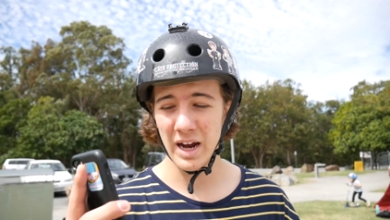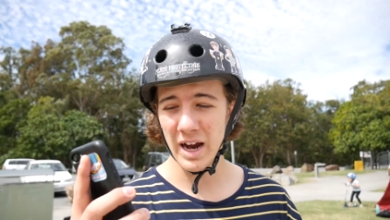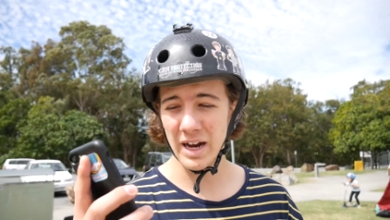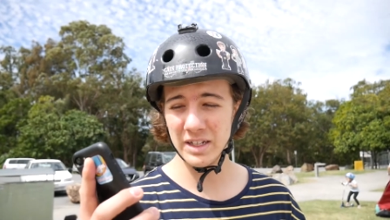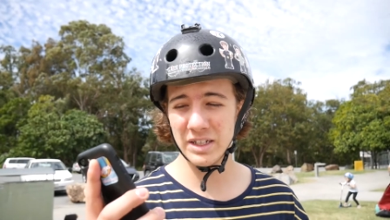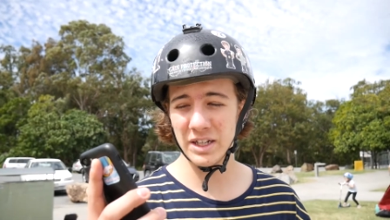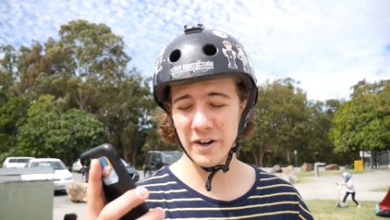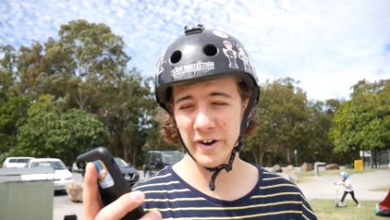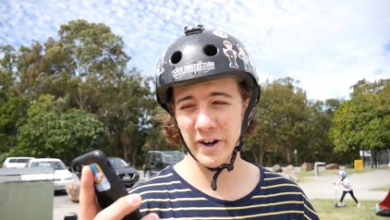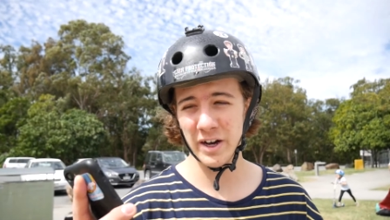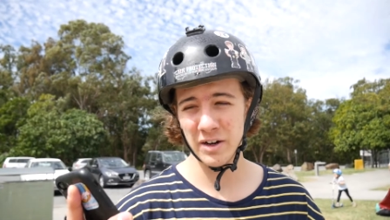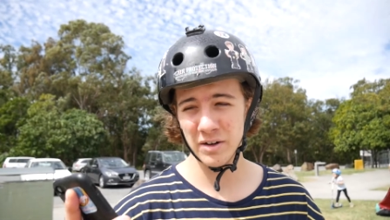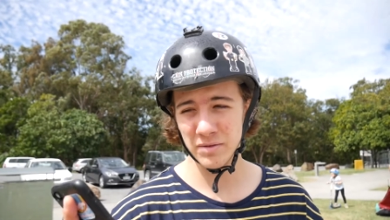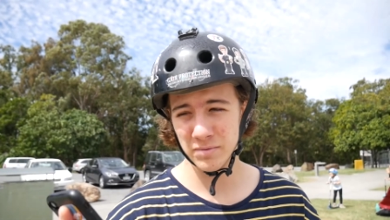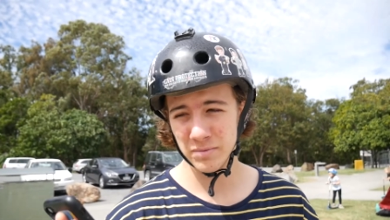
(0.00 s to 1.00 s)
Hey Siri,
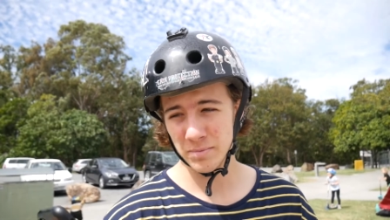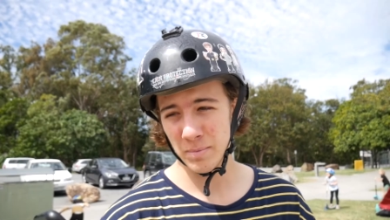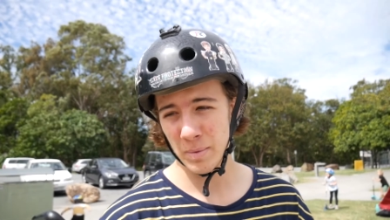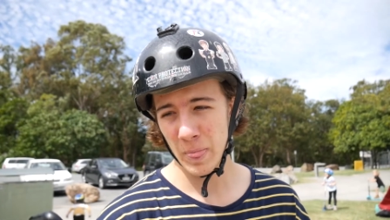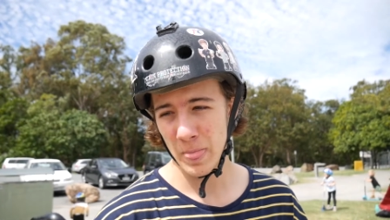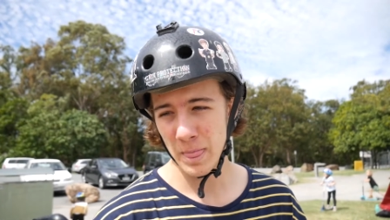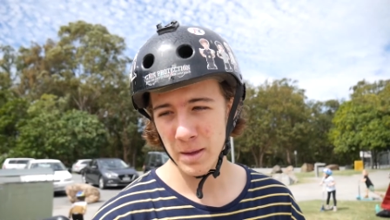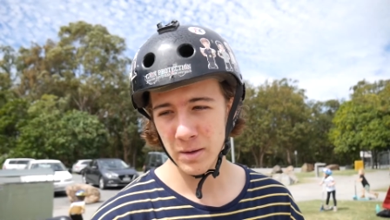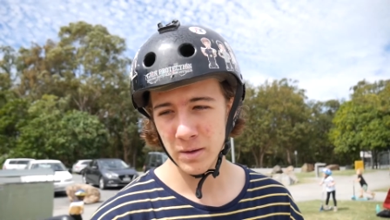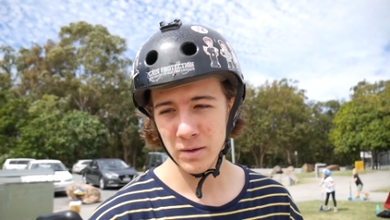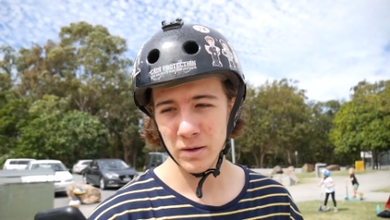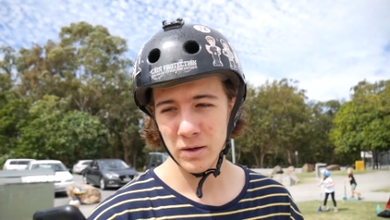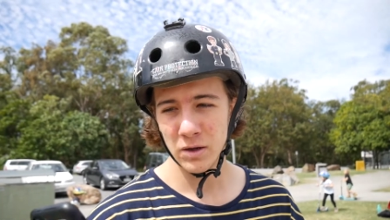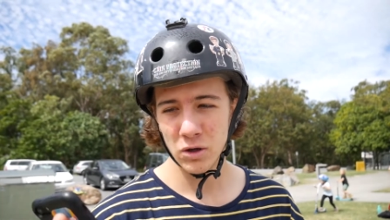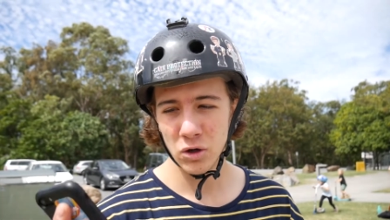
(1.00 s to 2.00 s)

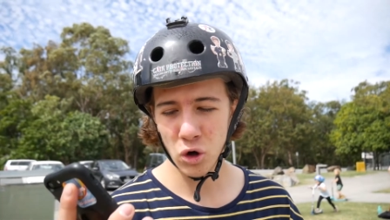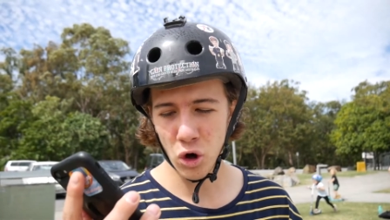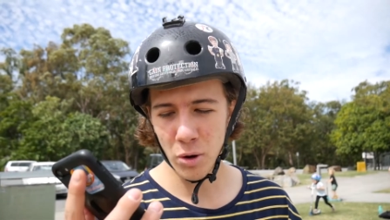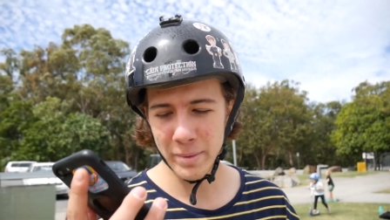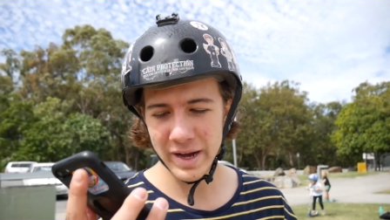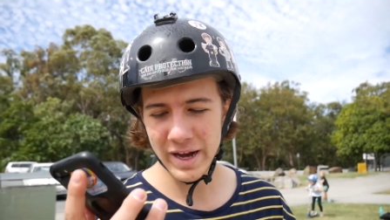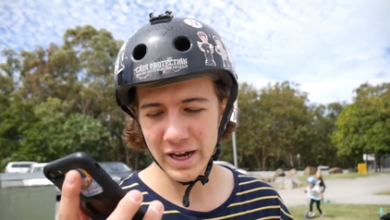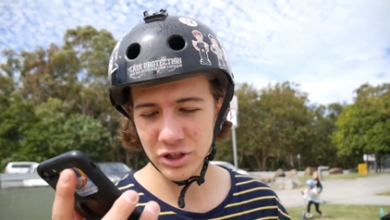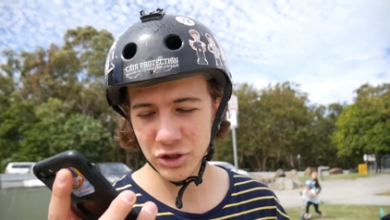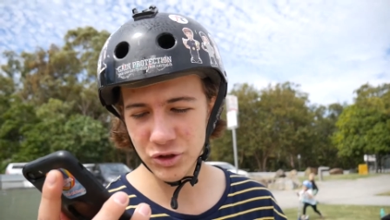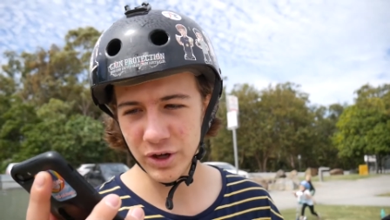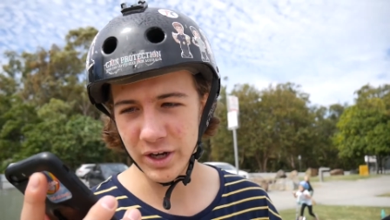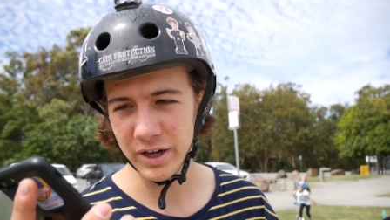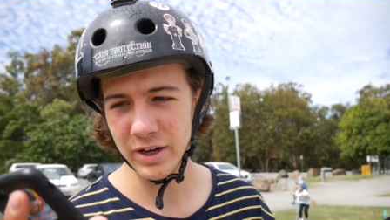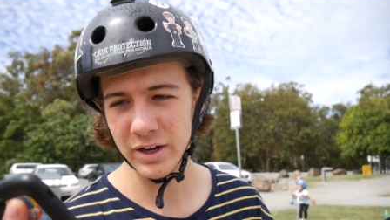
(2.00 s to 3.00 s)
call me a
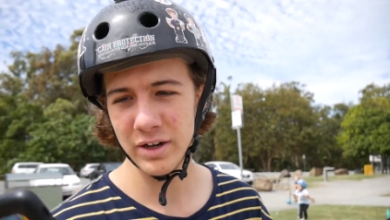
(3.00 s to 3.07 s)
trick.